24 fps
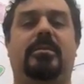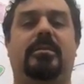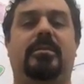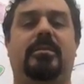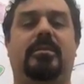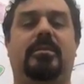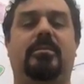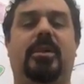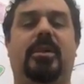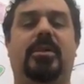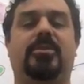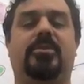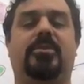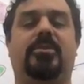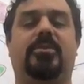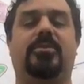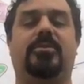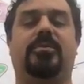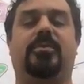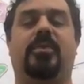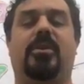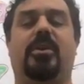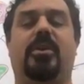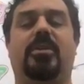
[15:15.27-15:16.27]
muscles
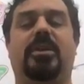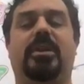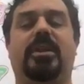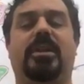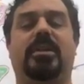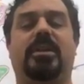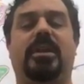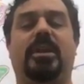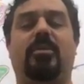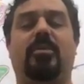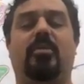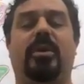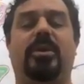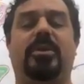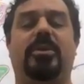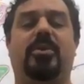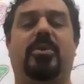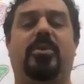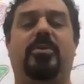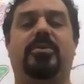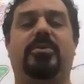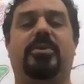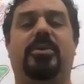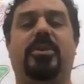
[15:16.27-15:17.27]
falling like wet
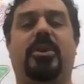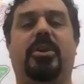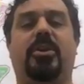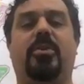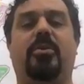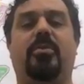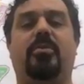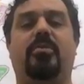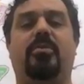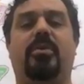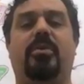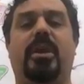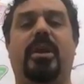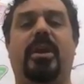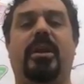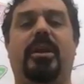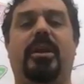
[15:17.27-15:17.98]
coats on a coat rack,